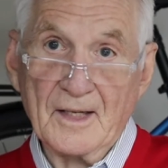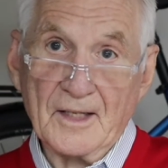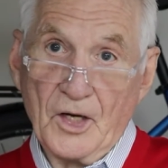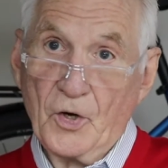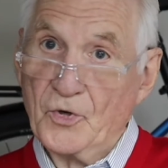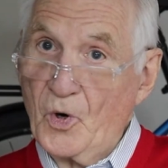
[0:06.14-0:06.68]

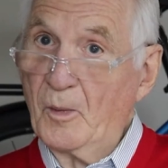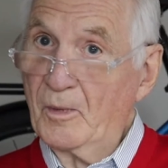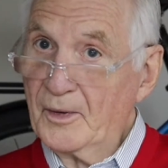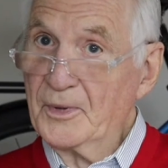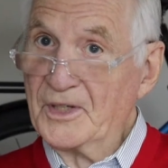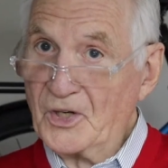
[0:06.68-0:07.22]
You know,
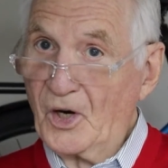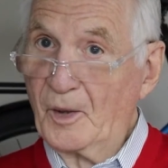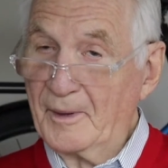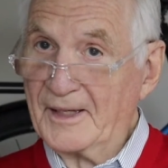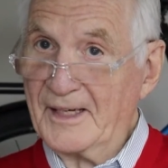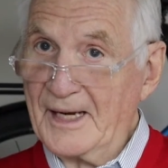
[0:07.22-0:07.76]
normally we talk
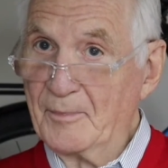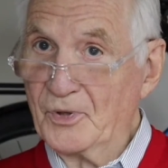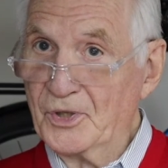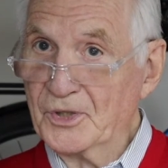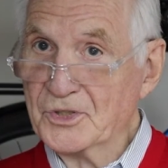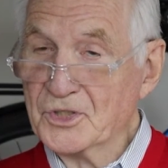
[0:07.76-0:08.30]
about
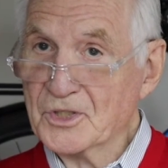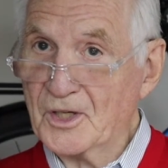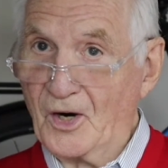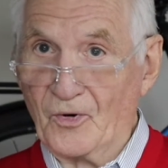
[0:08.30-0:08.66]
neighborhoods